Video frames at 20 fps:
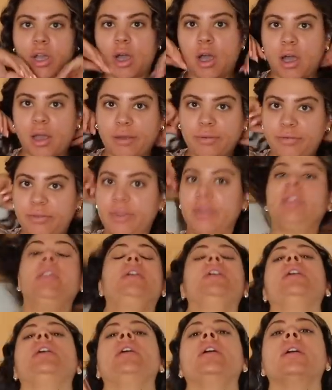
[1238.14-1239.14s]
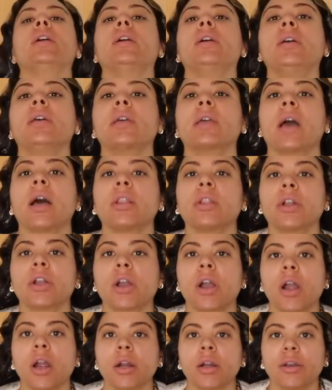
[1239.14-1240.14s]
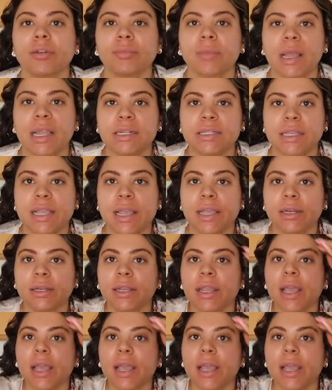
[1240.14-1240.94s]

off the color guard of my tan